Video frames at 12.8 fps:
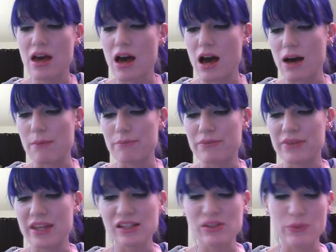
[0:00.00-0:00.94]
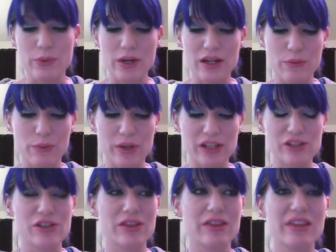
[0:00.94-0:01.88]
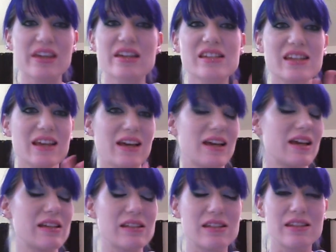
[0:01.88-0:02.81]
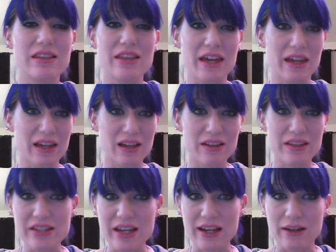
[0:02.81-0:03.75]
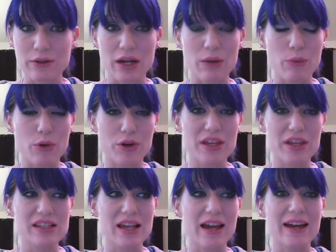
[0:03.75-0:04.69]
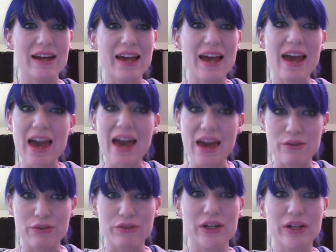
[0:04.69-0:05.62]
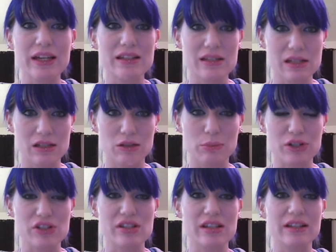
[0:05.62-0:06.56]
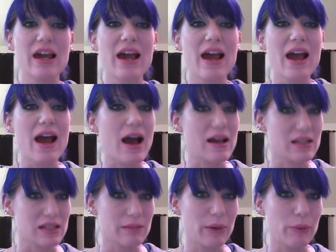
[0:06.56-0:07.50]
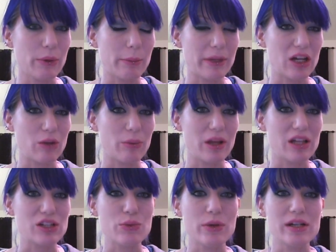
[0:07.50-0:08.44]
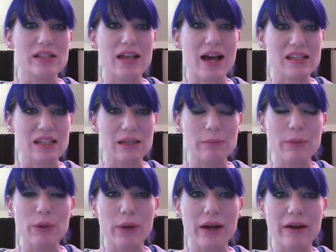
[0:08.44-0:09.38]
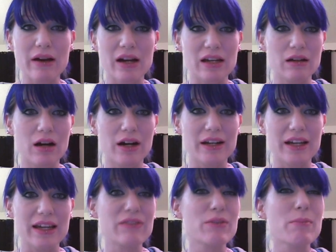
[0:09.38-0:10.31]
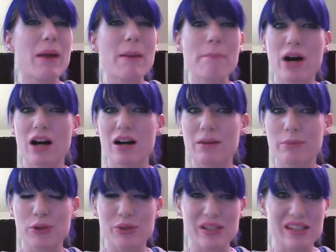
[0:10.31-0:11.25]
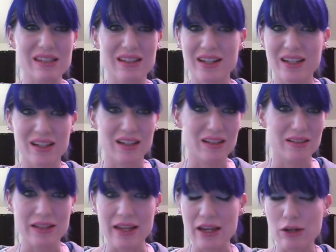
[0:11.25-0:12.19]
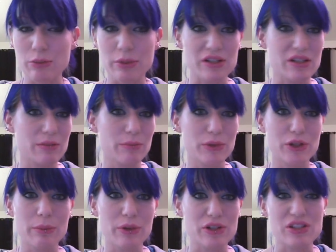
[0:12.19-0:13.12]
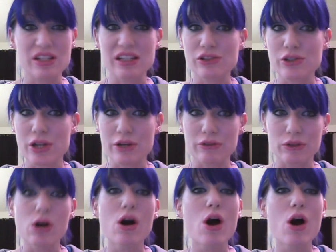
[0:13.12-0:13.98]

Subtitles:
Next one, which this is the hit of the town. I wore this. I had every single person asking me what my nail polish was, asking me where I got it. Even my mom, who is not a nail person, beauty person in general,